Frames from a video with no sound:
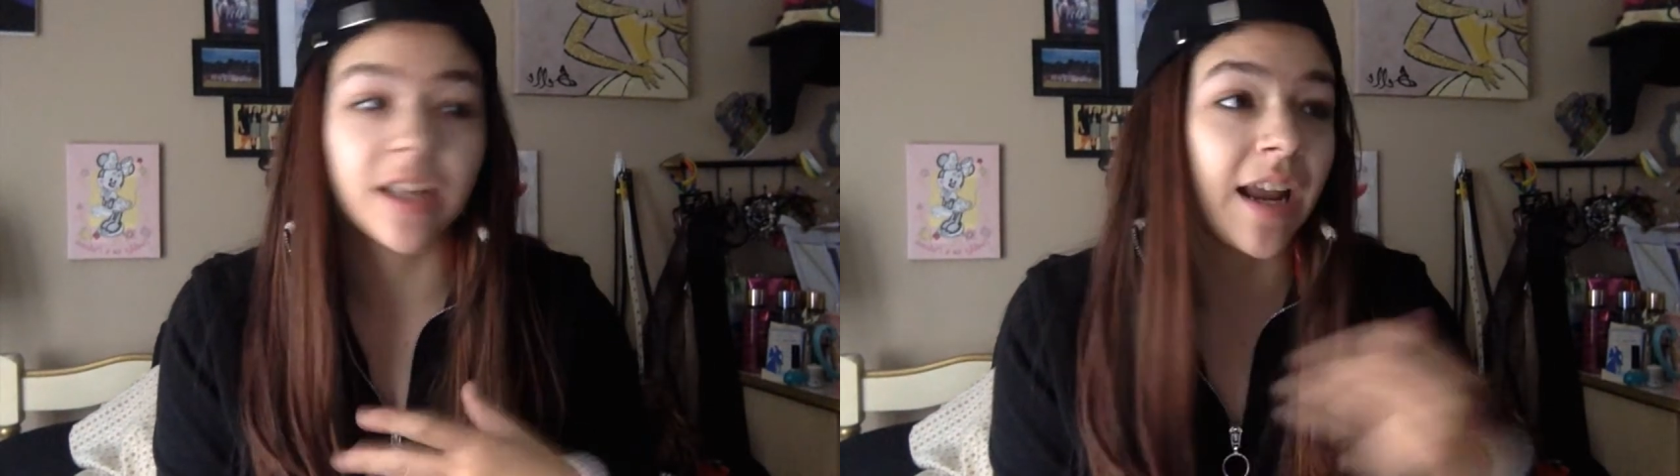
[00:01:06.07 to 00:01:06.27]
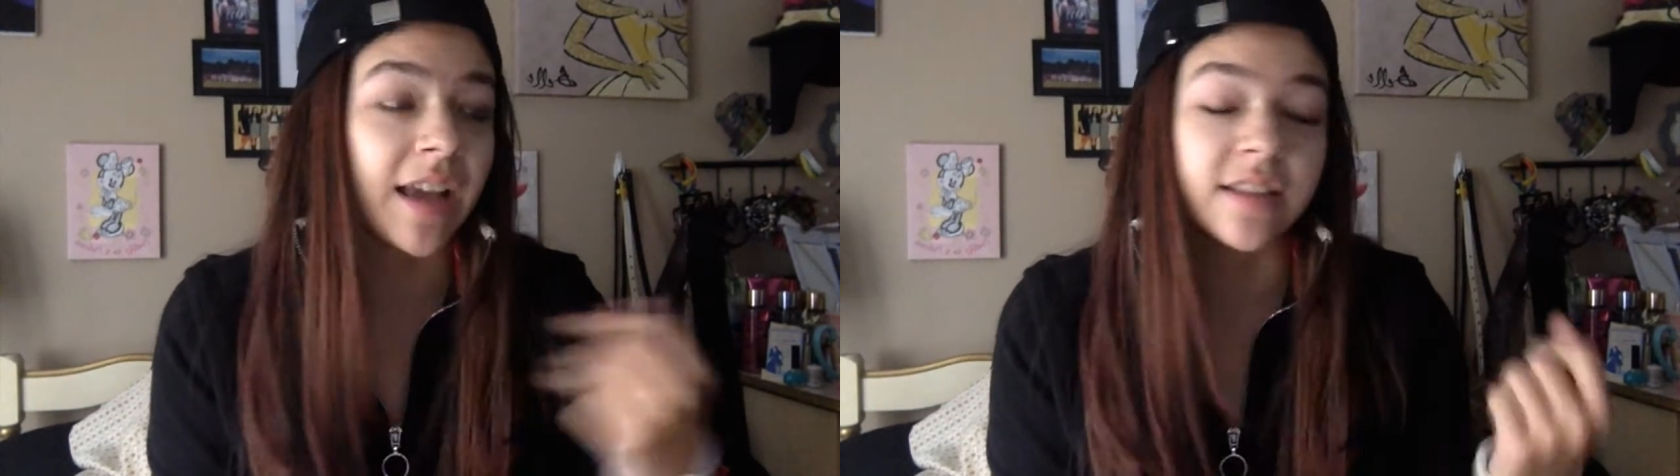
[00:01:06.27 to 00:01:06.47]

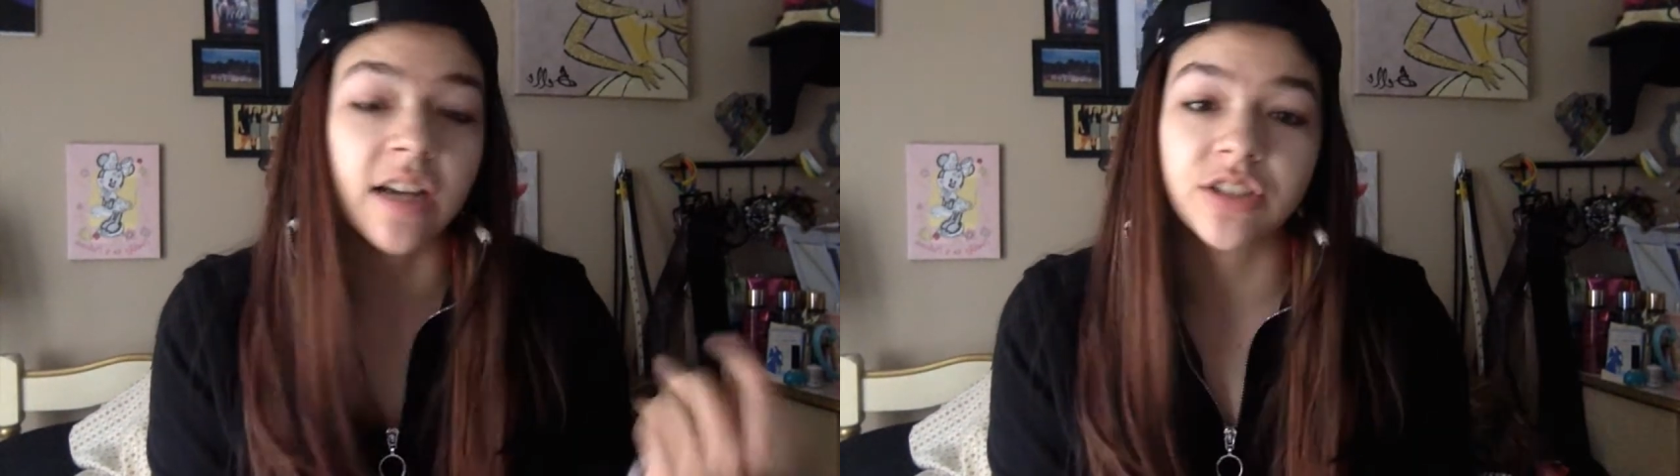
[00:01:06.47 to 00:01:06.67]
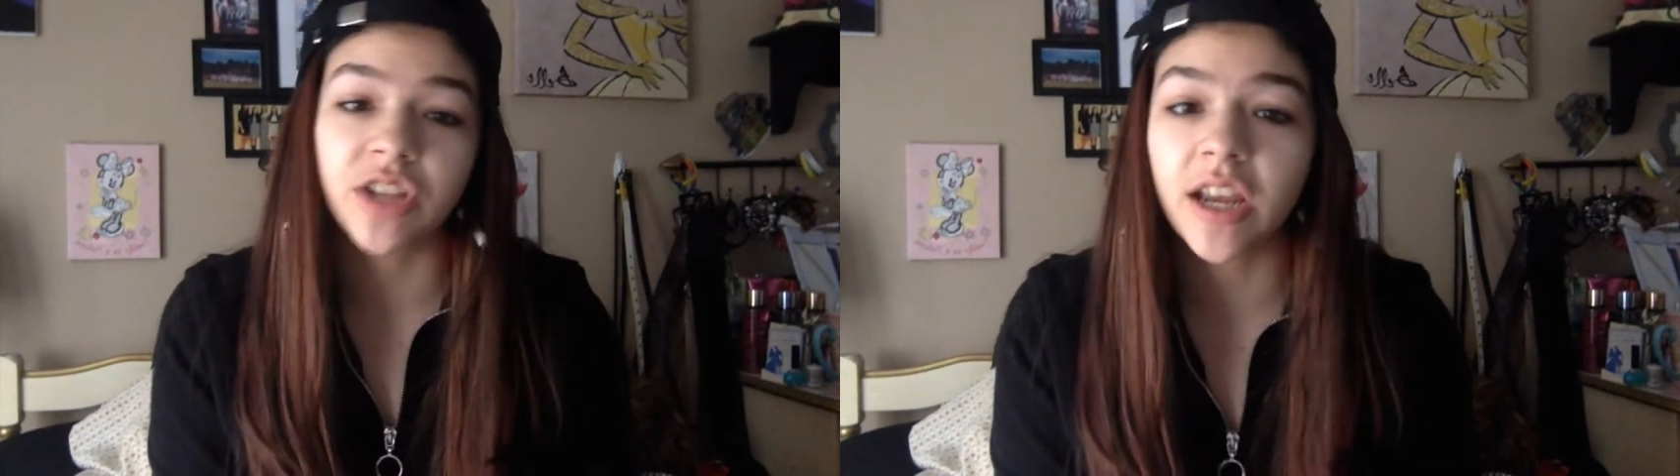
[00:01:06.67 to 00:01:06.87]
That has
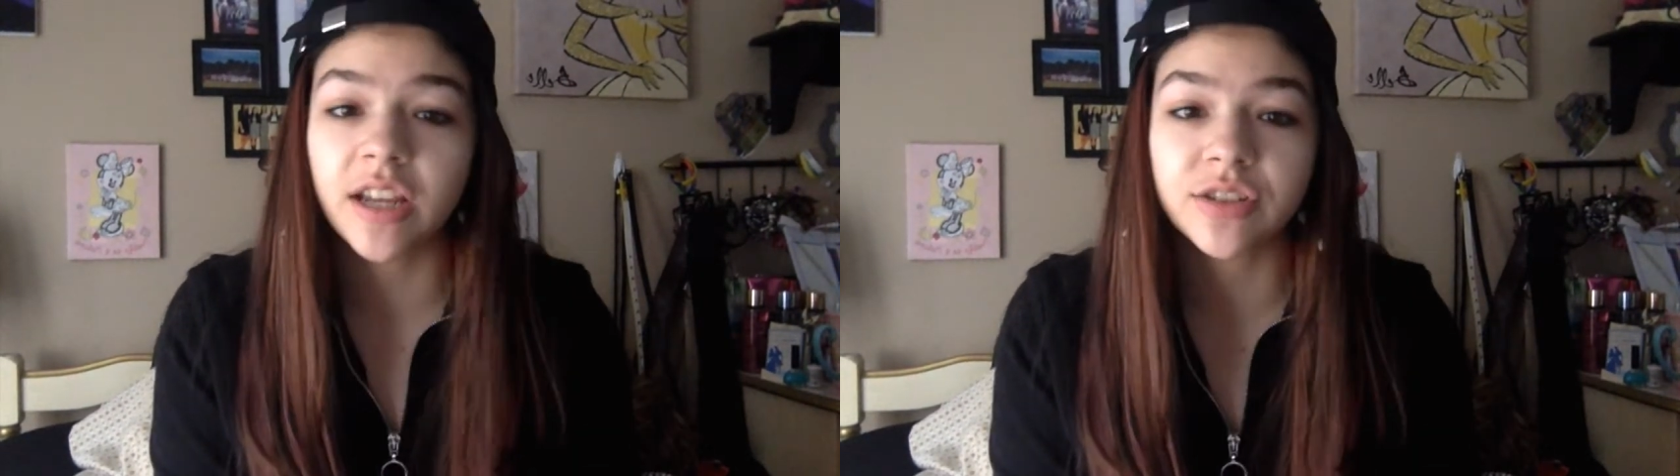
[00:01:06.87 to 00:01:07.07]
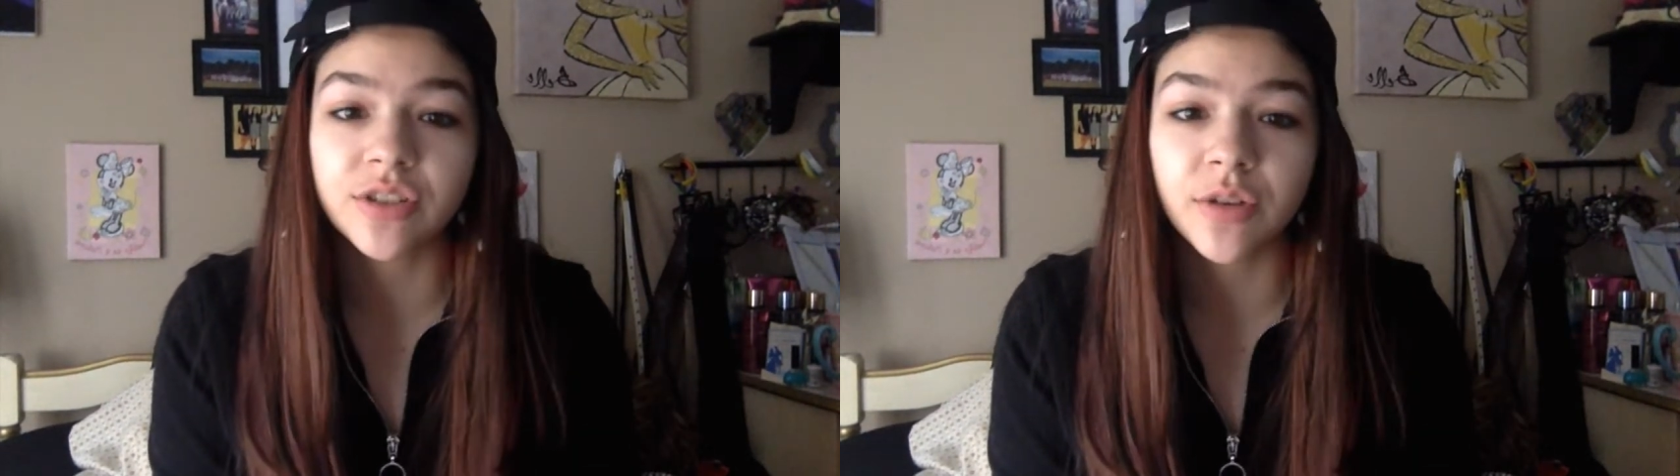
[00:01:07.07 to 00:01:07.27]
not
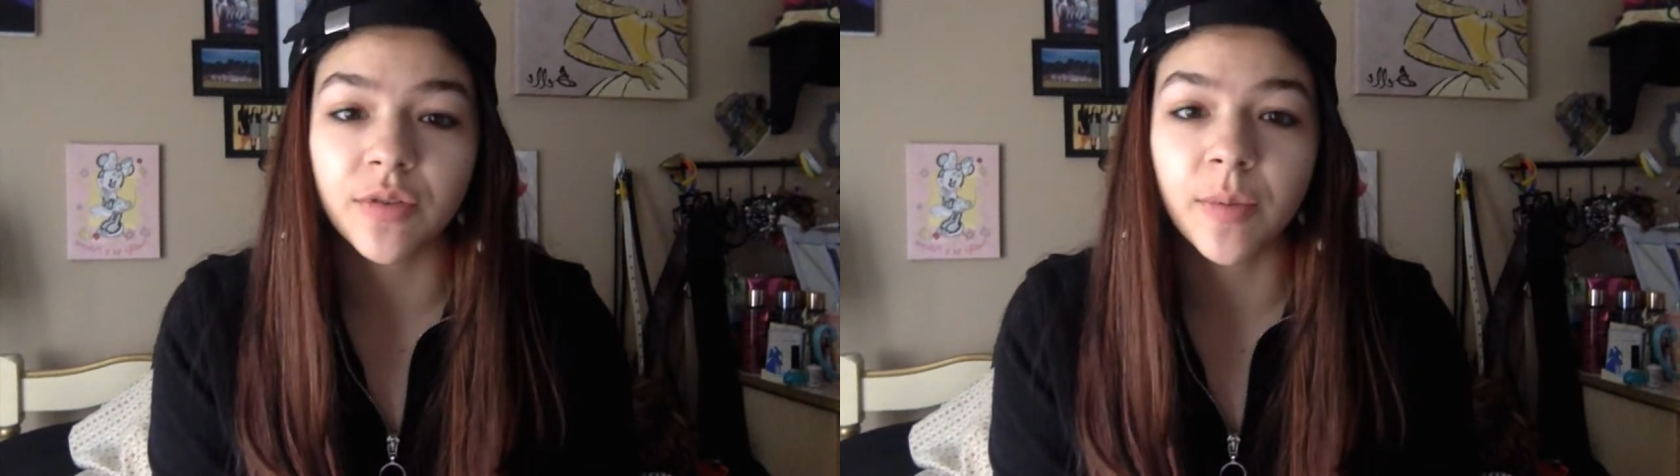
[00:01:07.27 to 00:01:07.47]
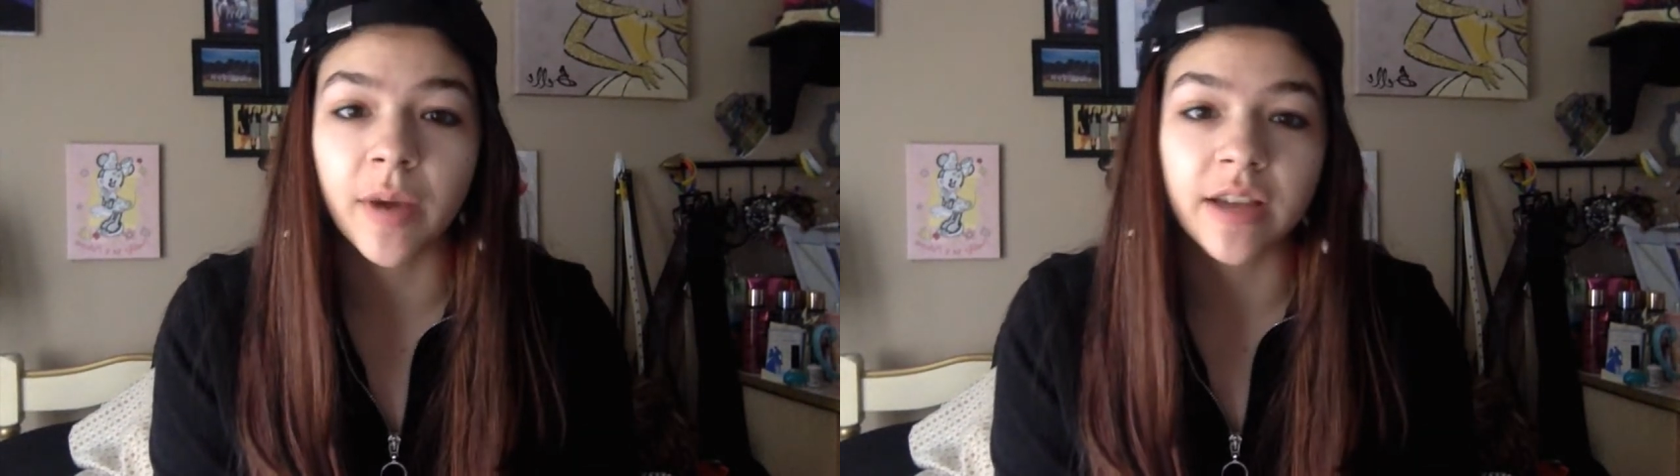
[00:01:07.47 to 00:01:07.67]
changed
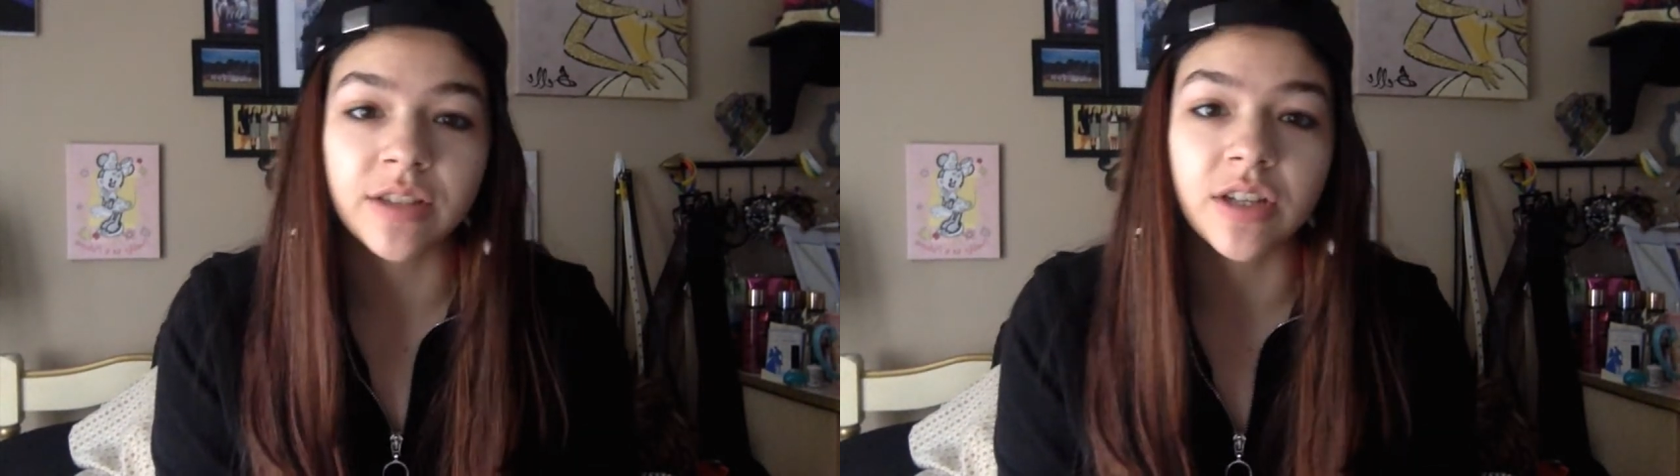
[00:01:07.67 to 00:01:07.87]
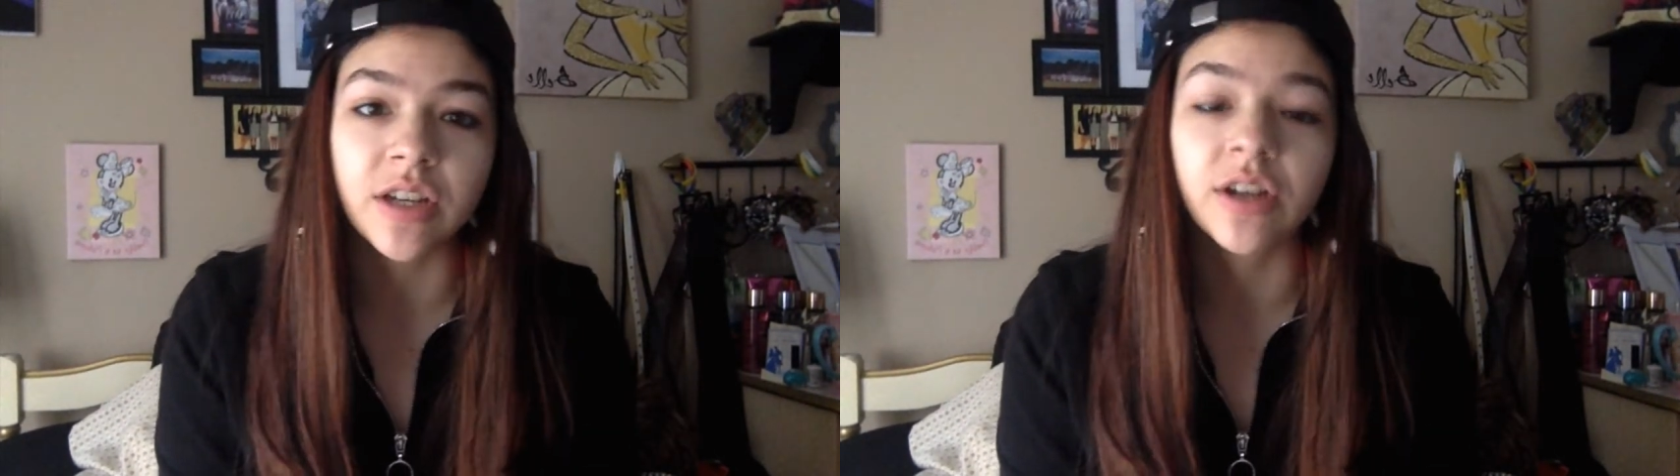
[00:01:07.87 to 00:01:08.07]
over the
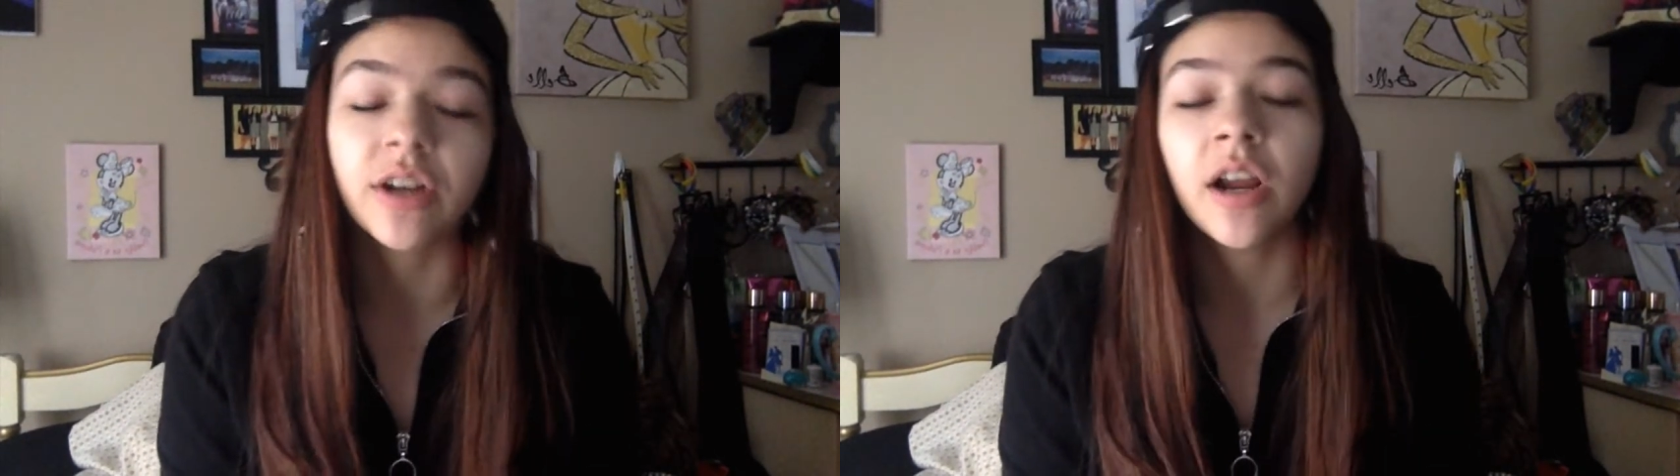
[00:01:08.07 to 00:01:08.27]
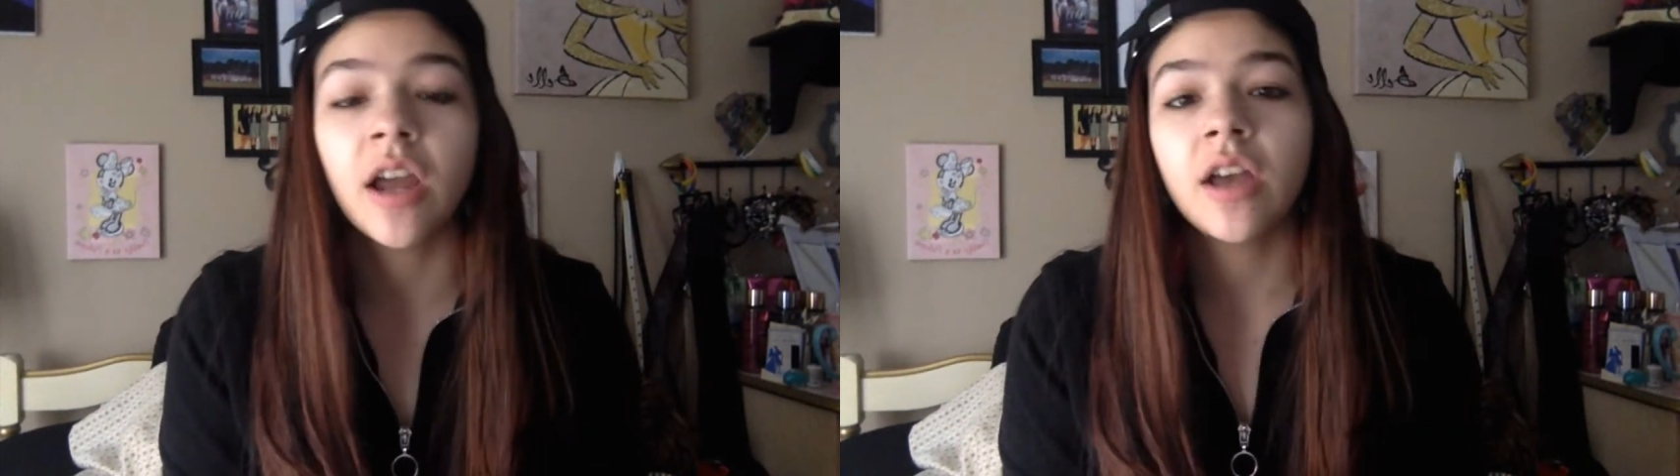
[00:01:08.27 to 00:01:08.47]
past
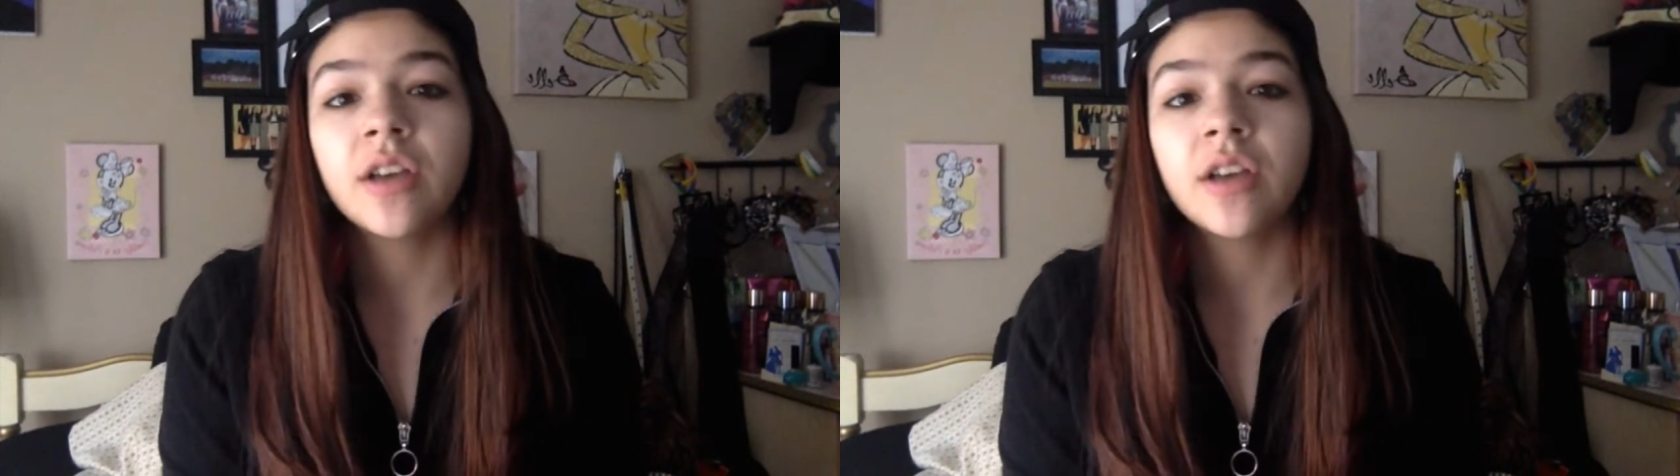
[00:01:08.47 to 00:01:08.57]
year.